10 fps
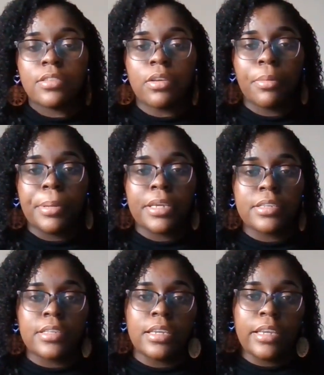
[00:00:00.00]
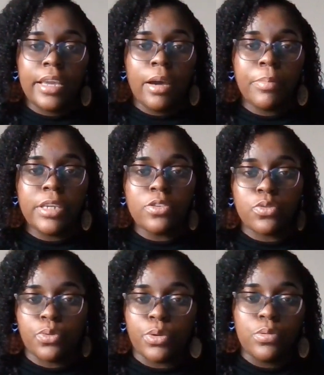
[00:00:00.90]
So the biggest thing that helped me
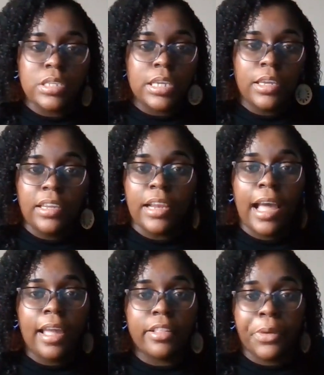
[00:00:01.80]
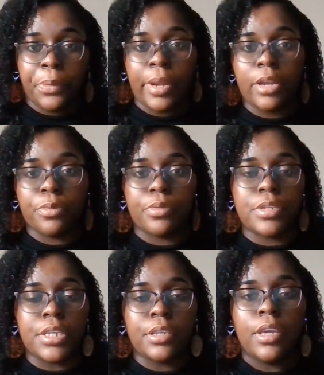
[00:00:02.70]
is routine. I had to create a
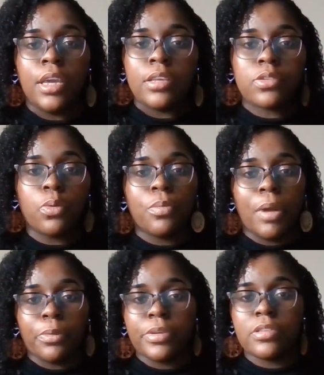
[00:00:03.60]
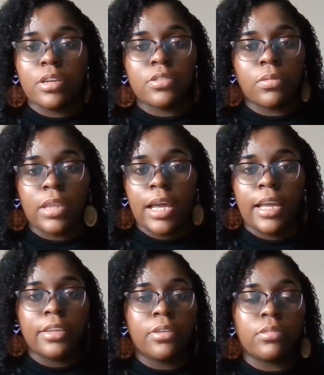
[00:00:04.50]
routine. So with my research
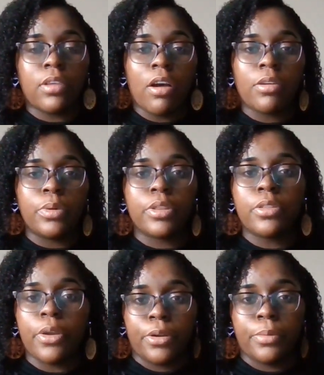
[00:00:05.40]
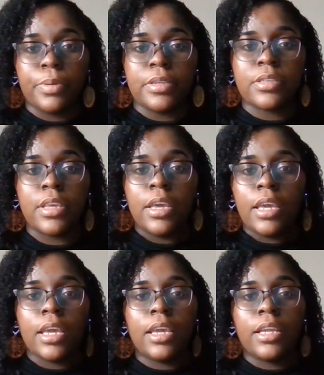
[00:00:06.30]
online, talking with the therapist
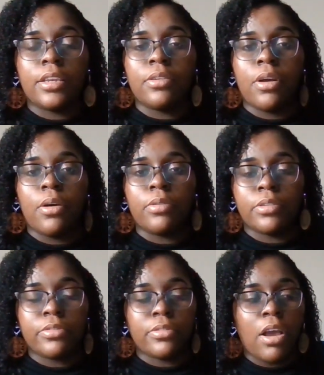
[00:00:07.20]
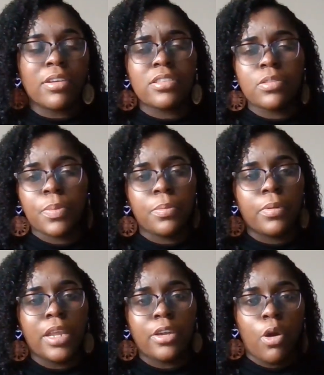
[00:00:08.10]
and, talking to
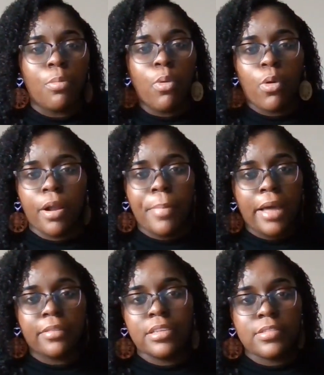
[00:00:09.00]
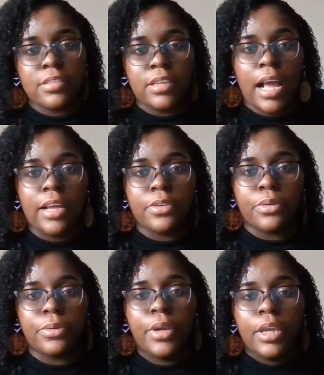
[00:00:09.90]
people that know more about this than I
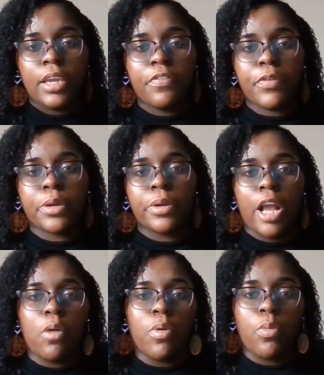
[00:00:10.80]
do and figuring out